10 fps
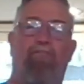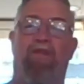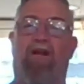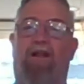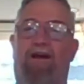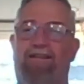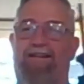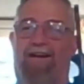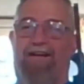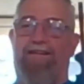the
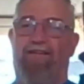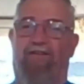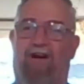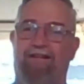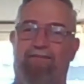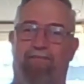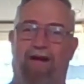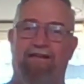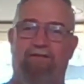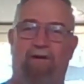lighty device made its